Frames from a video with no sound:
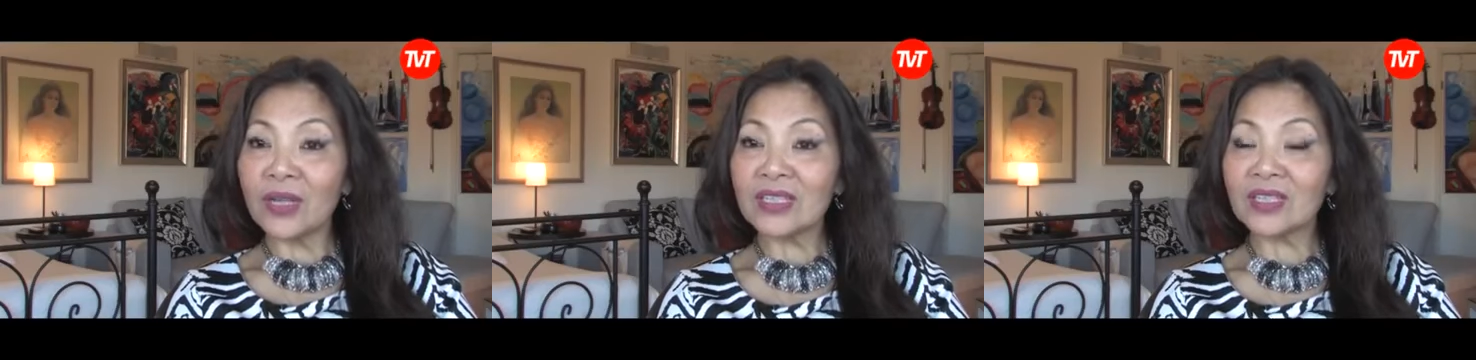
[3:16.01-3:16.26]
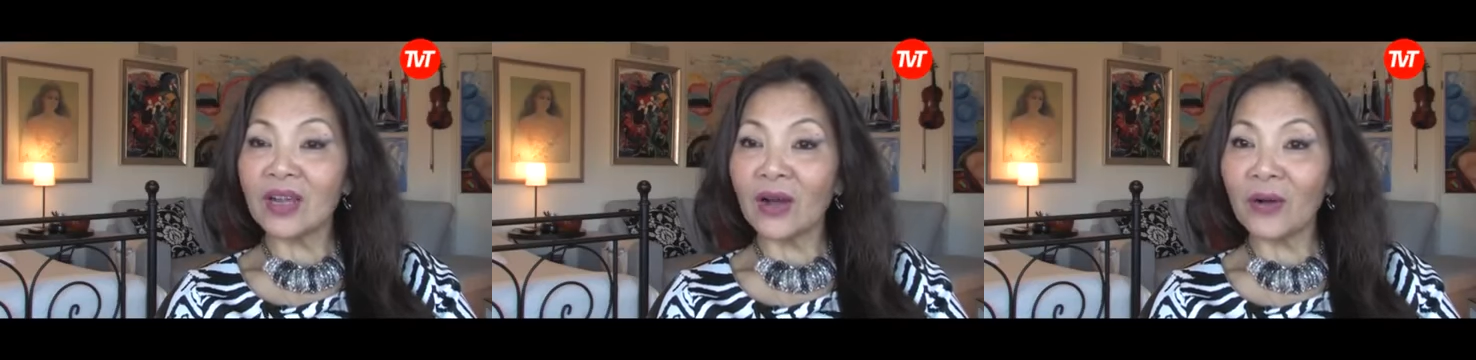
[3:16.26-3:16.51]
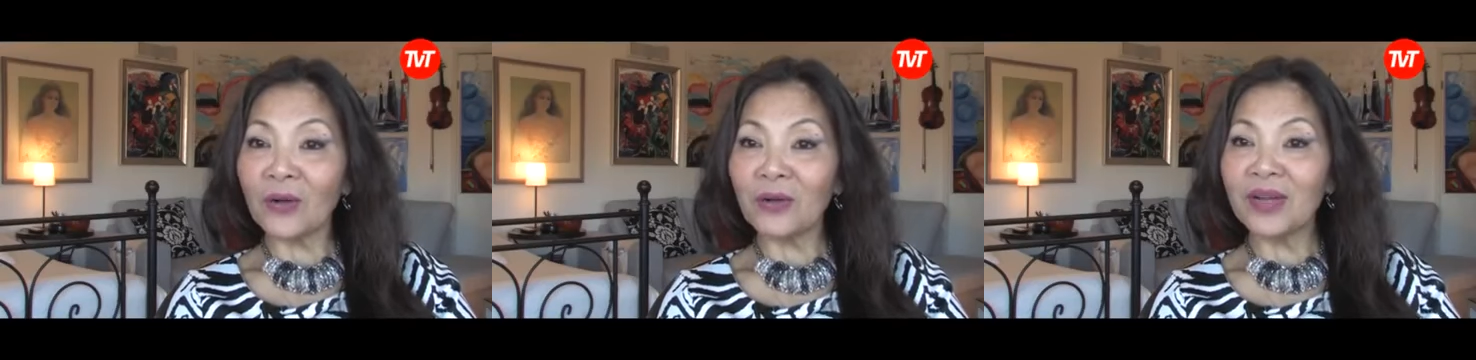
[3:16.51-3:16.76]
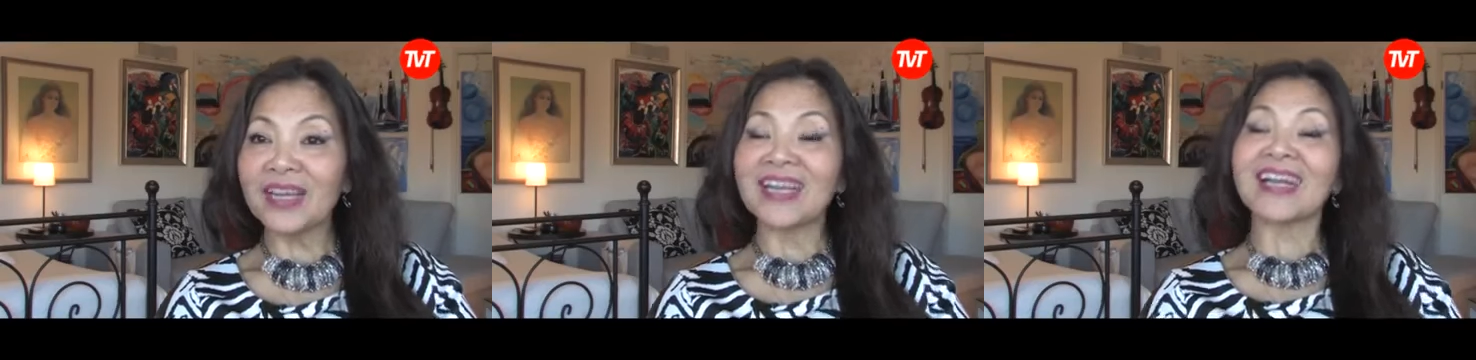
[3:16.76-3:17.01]
in
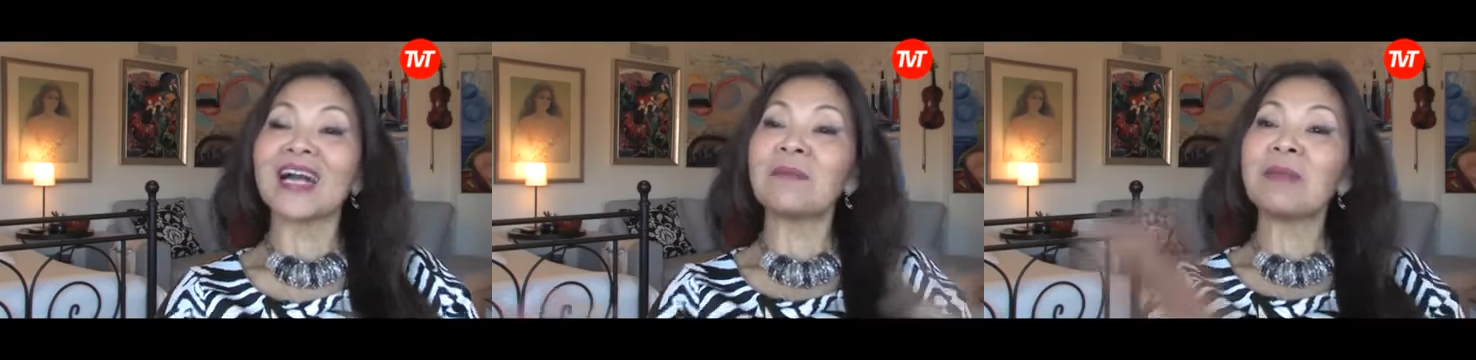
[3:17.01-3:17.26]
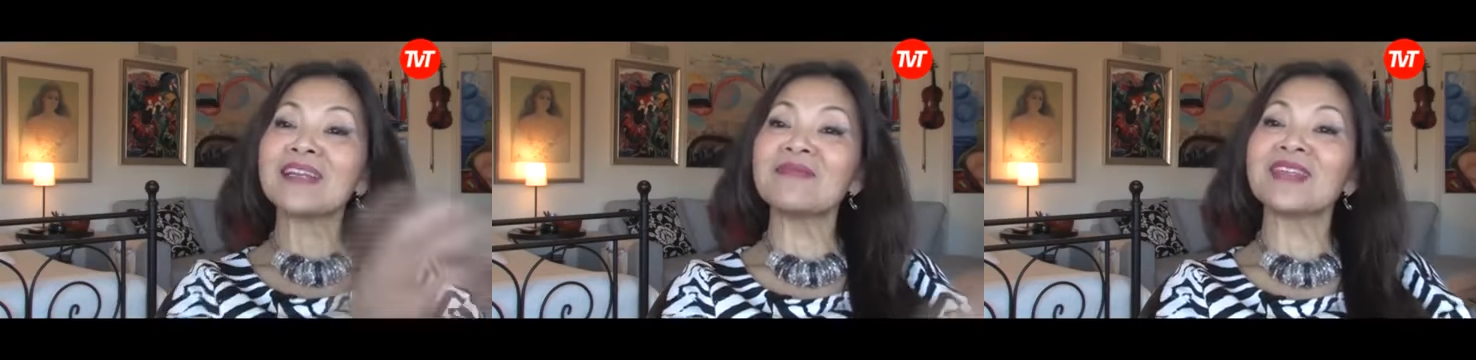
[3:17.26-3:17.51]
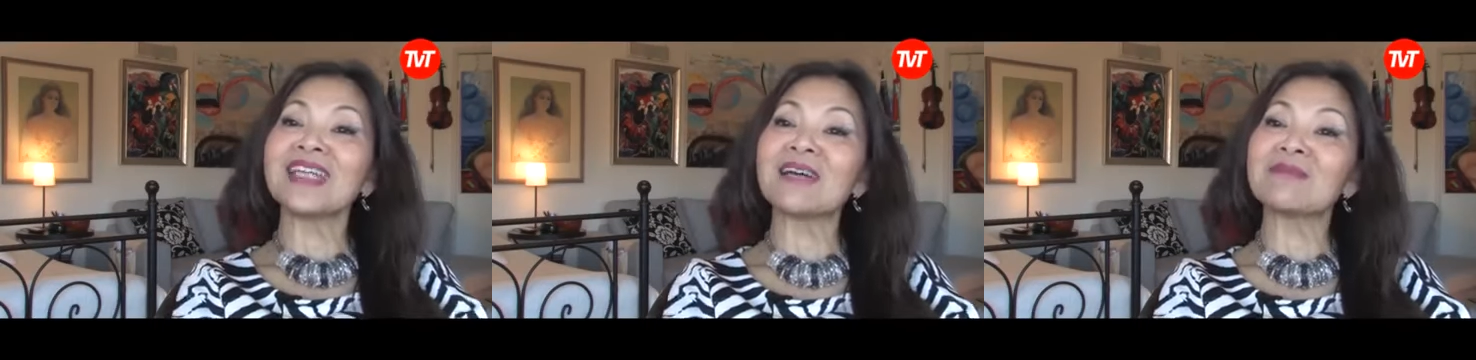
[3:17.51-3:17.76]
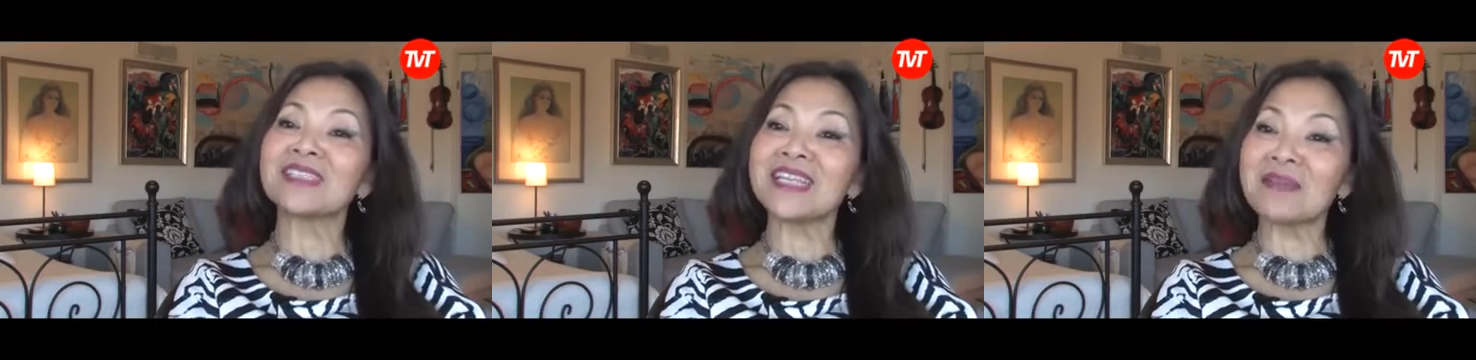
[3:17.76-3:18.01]
snow, come back in
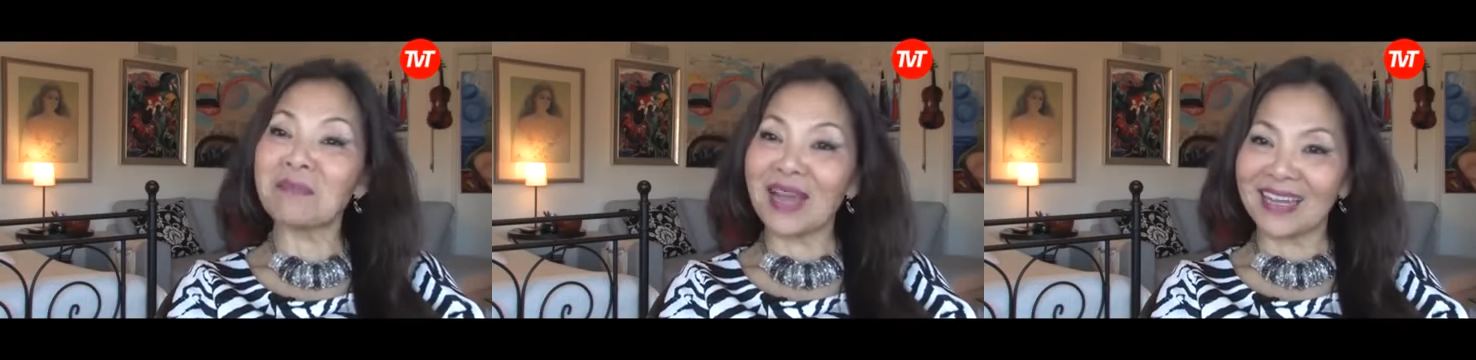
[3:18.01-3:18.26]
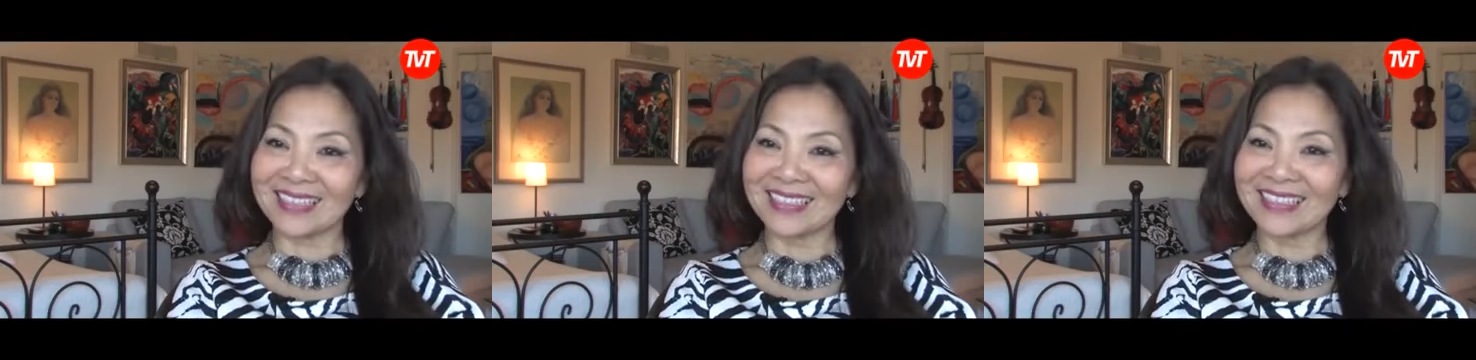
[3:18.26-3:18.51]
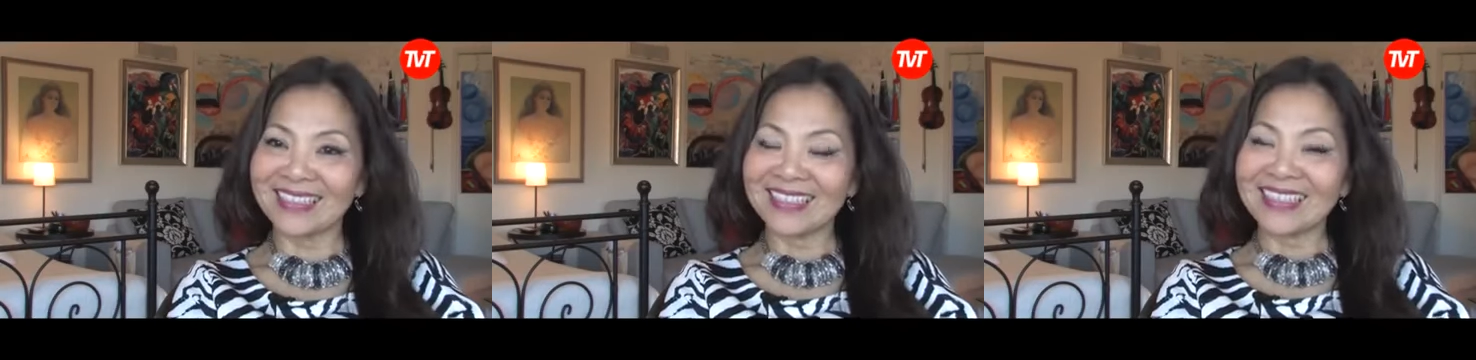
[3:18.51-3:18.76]
Vietnam 6 months.